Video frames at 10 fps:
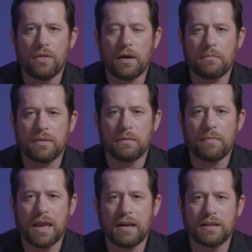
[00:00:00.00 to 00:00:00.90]
the
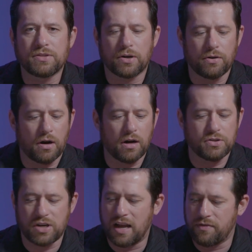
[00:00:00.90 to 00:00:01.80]
main internal
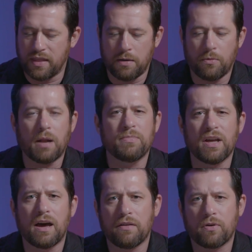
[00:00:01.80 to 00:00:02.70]
hard drive, and then when I'm
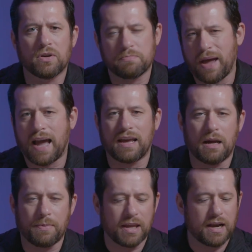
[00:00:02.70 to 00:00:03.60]
done, of course, back it
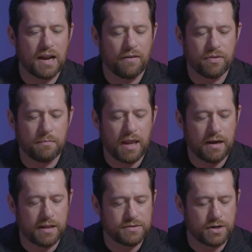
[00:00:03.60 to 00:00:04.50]
up and get it off the
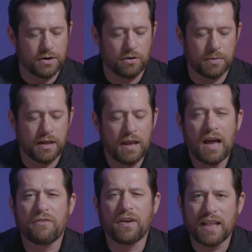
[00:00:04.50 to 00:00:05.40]
main internal. But
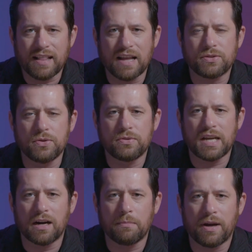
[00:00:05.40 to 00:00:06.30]
I felt like that 2
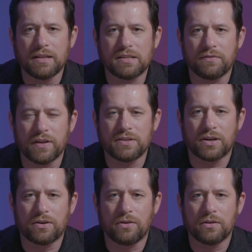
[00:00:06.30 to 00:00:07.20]
terabytes of
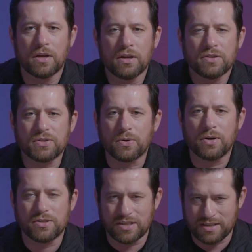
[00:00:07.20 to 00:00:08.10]
internal
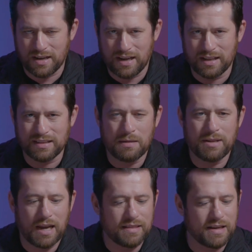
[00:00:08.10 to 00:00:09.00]
storage is gonna
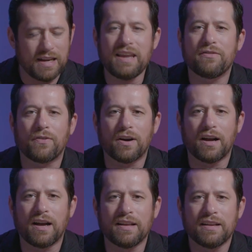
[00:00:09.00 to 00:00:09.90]
eliminate the need for
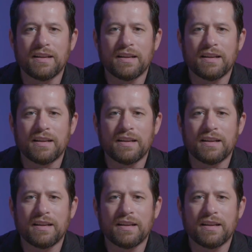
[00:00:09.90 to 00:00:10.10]
a